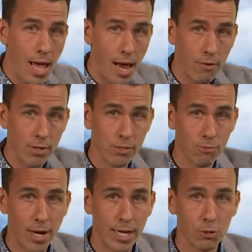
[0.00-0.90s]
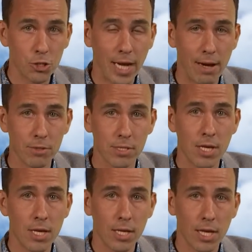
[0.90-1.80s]
areas of rain or showers
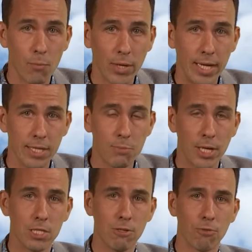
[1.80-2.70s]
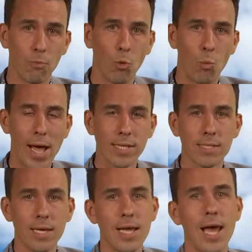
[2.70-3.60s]
coming in, especially from the
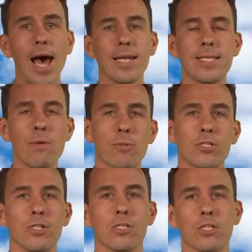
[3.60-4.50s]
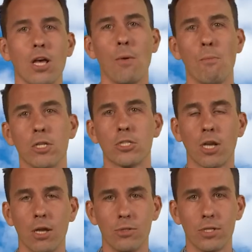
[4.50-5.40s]
west, and temperatures much
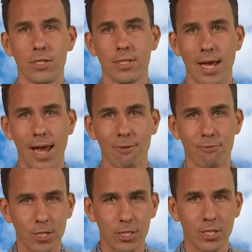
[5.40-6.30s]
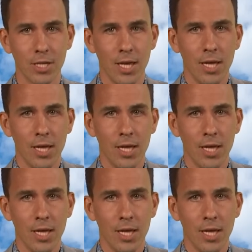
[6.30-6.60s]
closer to average.